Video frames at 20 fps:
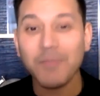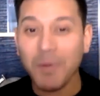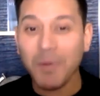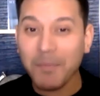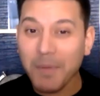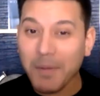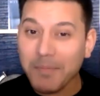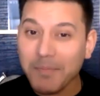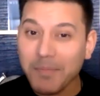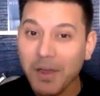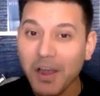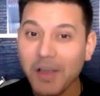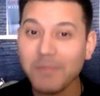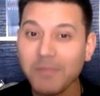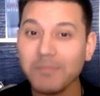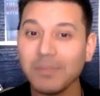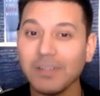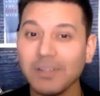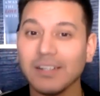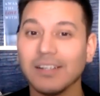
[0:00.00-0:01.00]
But my
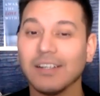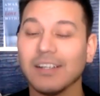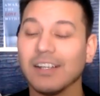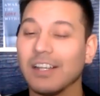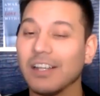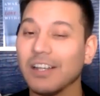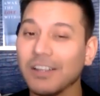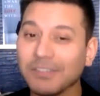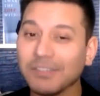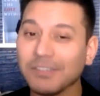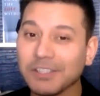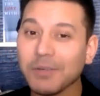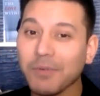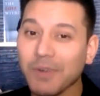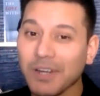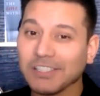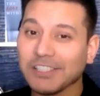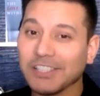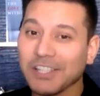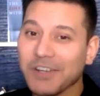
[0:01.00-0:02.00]
mom loves to
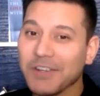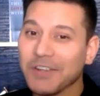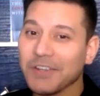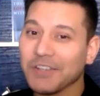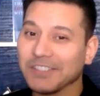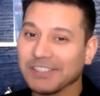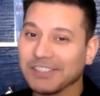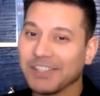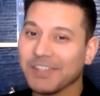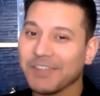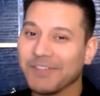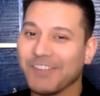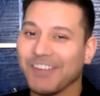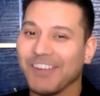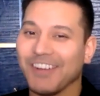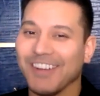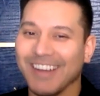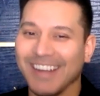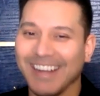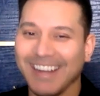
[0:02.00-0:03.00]
watch the news,
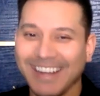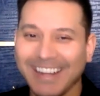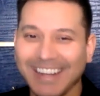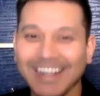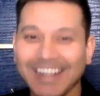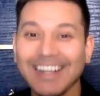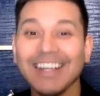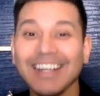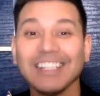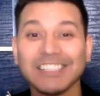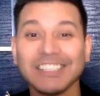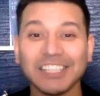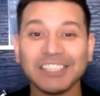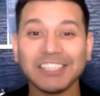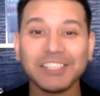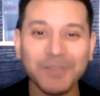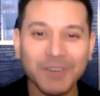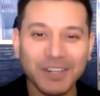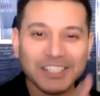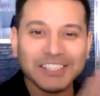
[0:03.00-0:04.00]
right? So
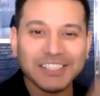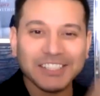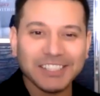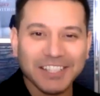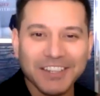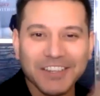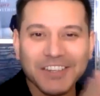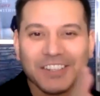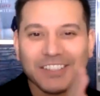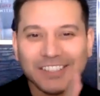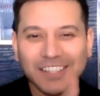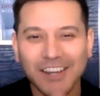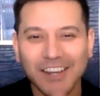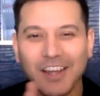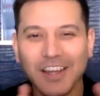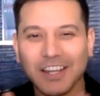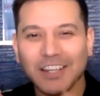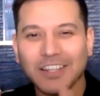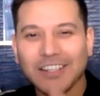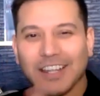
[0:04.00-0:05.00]
she watches the news a
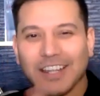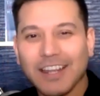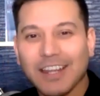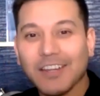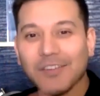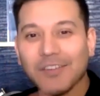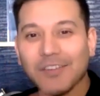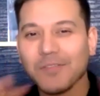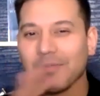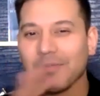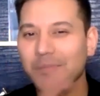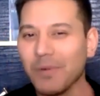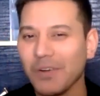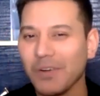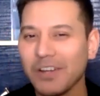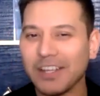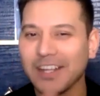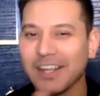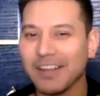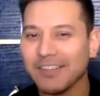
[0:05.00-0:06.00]
lot in a day,
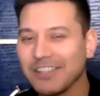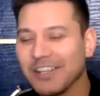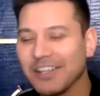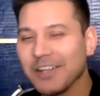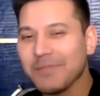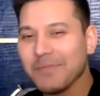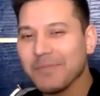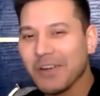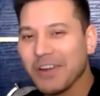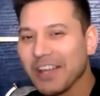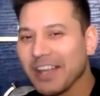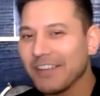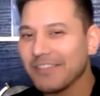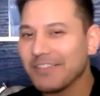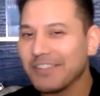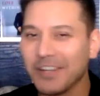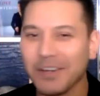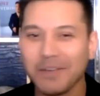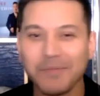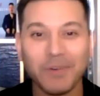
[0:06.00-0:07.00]
morning, afternoon, morning,
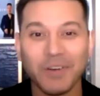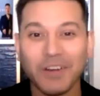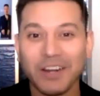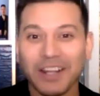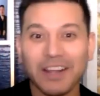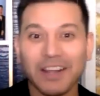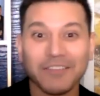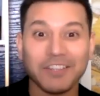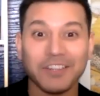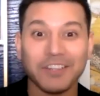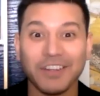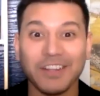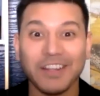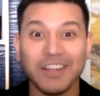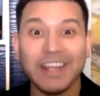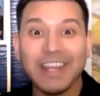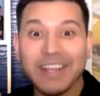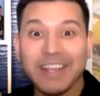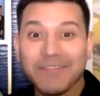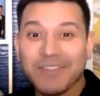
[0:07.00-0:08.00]
afternoon, morning, afternoon,
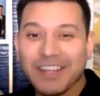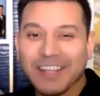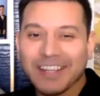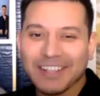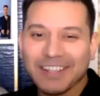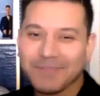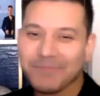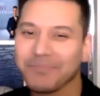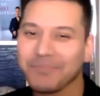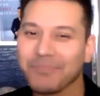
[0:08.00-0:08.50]
evening.